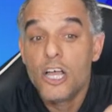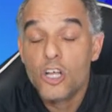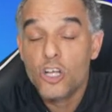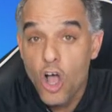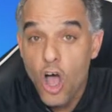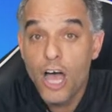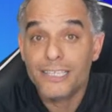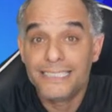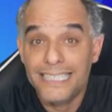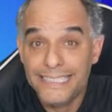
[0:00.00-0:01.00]

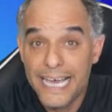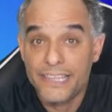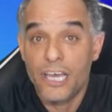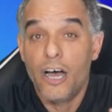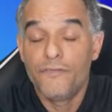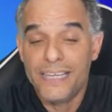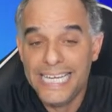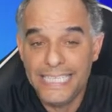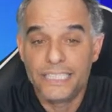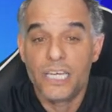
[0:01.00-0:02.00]
caused the death of
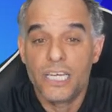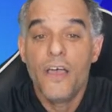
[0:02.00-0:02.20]
each